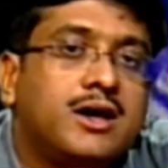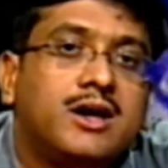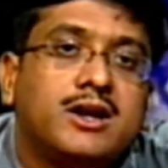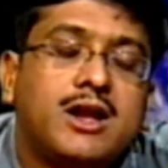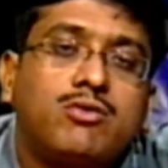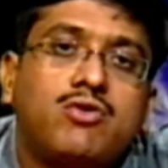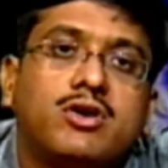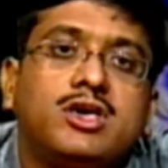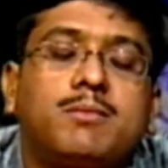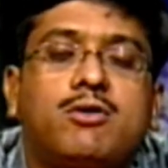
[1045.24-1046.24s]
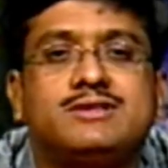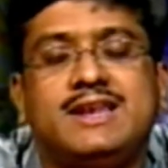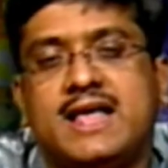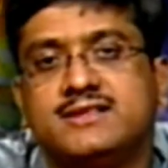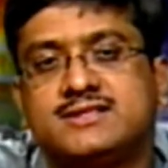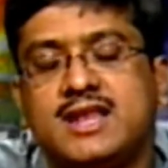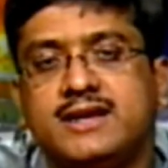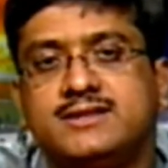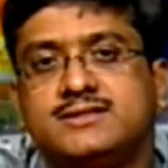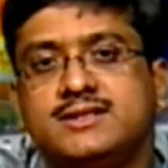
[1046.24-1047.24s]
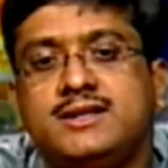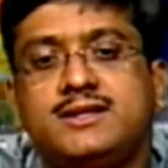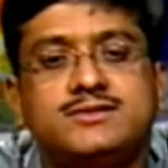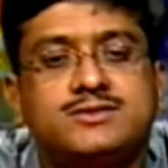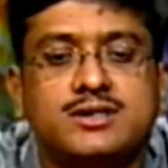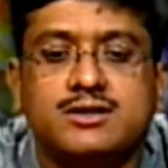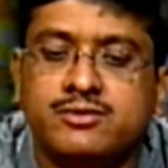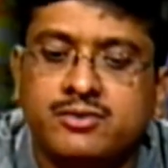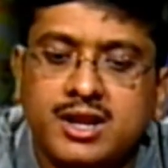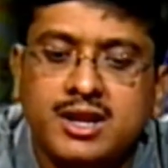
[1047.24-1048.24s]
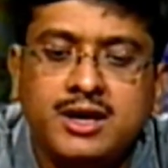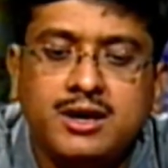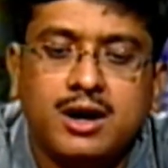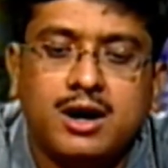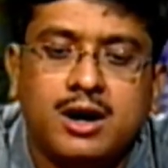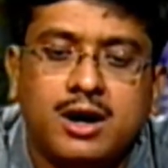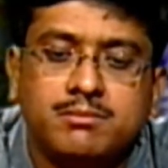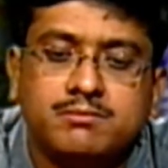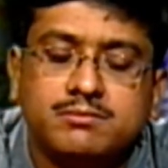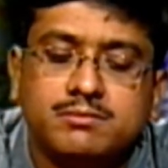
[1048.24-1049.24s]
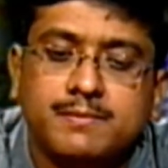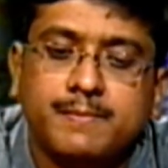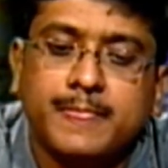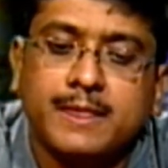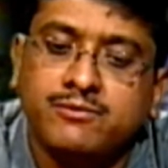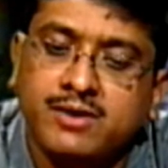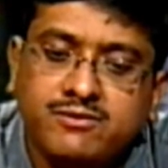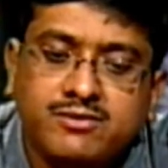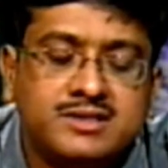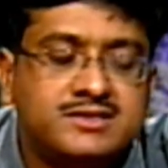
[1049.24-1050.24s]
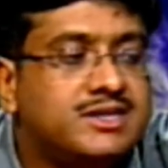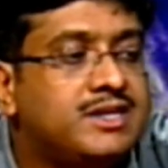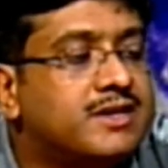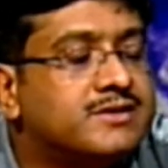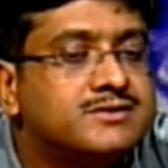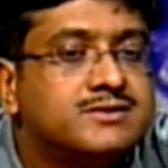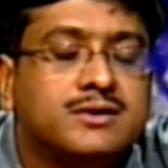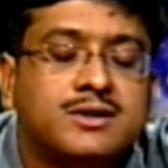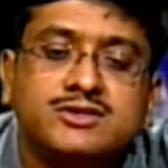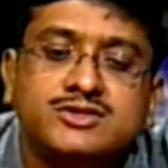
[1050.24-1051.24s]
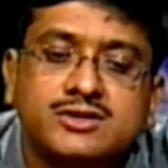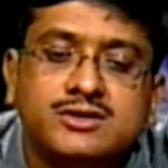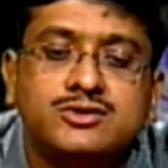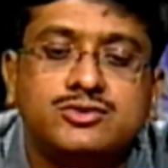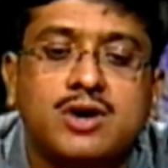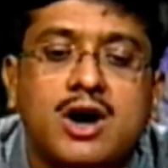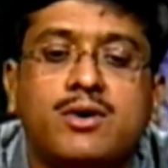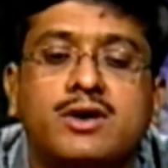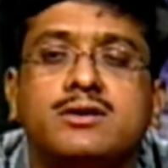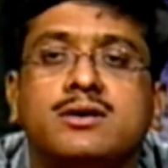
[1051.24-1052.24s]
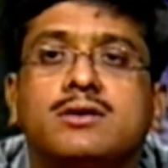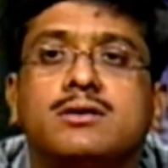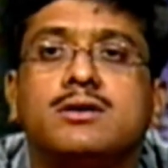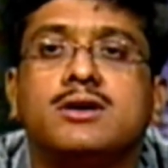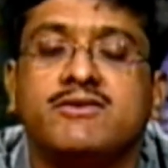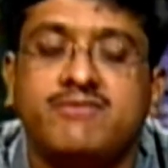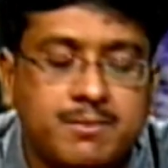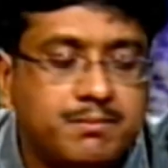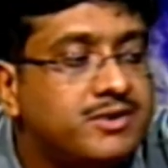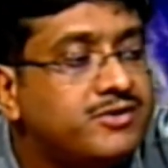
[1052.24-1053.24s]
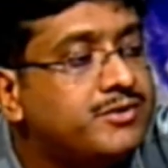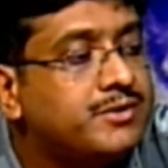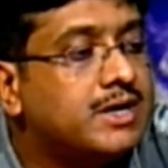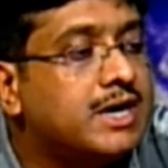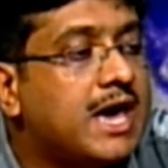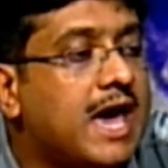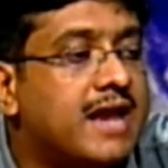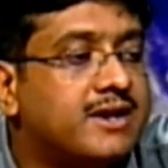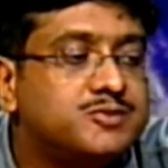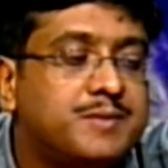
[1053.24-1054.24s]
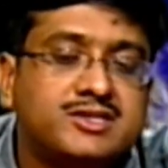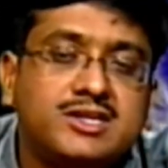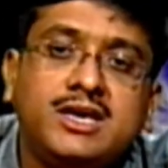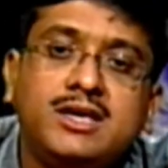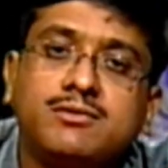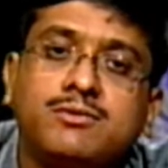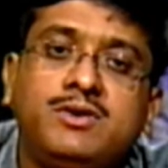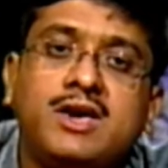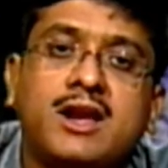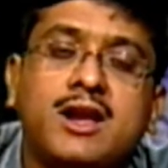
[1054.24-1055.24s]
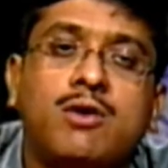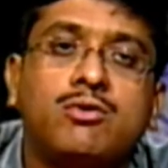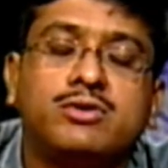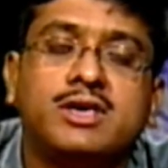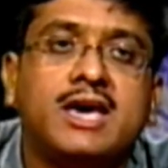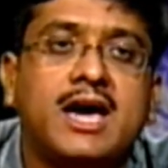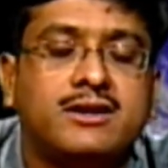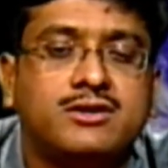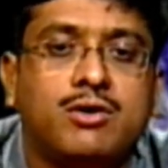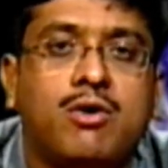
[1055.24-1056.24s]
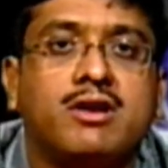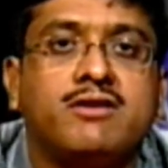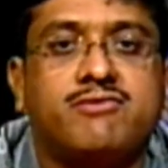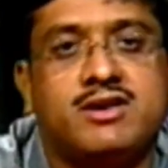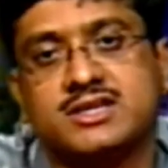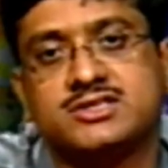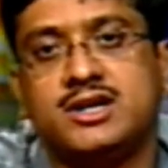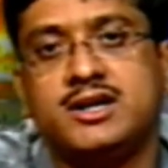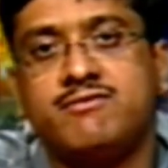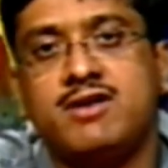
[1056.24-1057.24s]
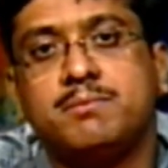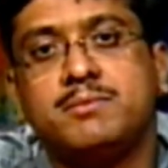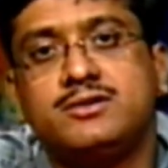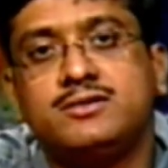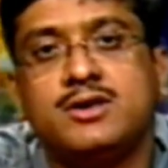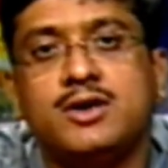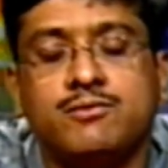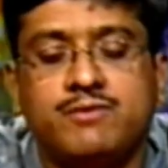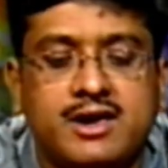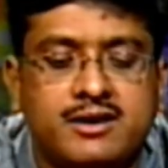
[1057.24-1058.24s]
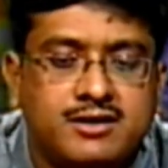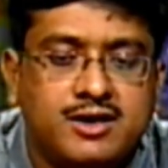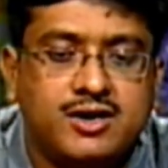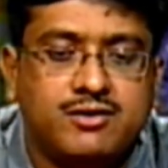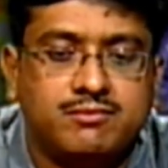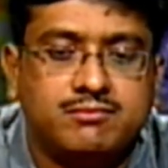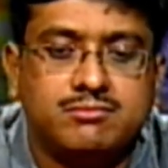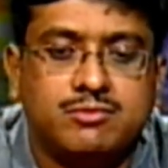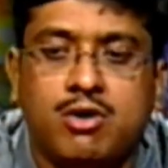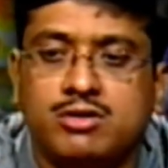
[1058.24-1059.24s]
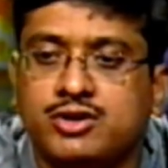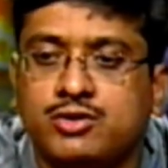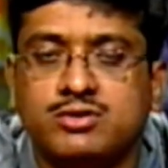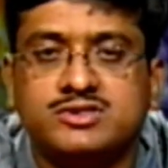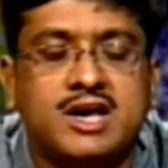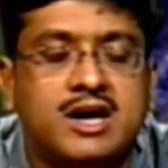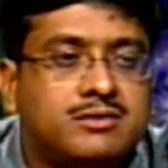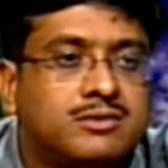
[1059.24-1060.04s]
Now talking about the landslides, it is really very serious concern to our development, and especially we are now looking at all infrastructural development, where all the roads are